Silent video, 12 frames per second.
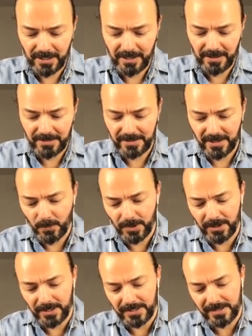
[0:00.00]
and this stuff
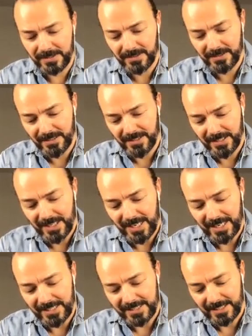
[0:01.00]
with this
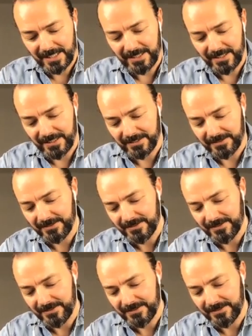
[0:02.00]
ice skating,